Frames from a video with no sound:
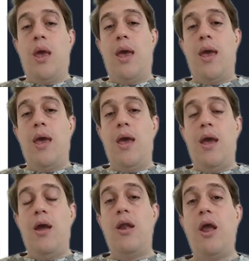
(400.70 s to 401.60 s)

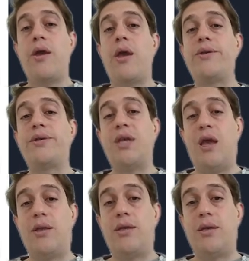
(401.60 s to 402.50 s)
Like I
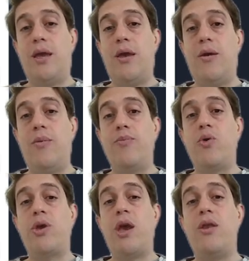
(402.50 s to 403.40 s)
said,
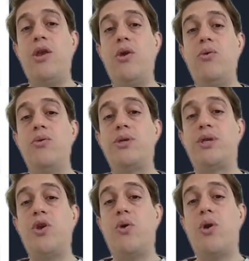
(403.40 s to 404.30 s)
you can
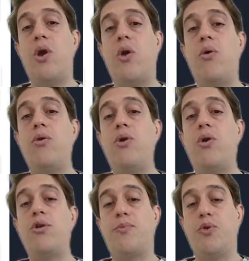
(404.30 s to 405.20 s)
use your own
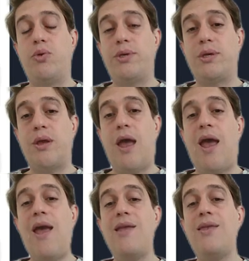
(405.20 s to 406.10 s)
notebooks,
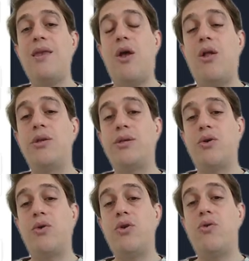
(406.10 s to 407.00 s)
and
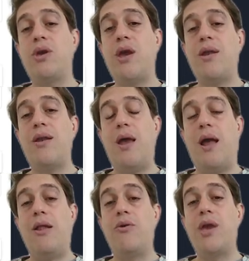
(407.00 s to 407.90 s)
also you can
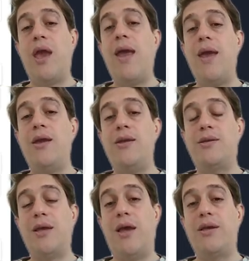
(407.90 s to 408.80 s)

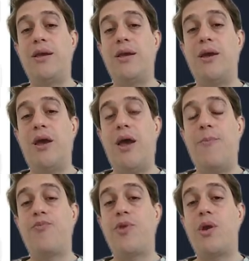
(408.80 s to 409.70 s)
allocate a
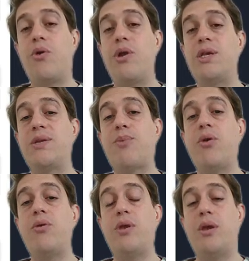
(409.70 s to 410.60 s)

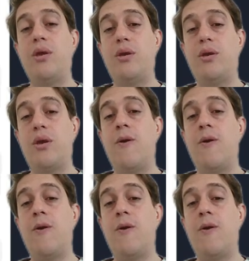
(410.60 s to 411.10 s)
corresponding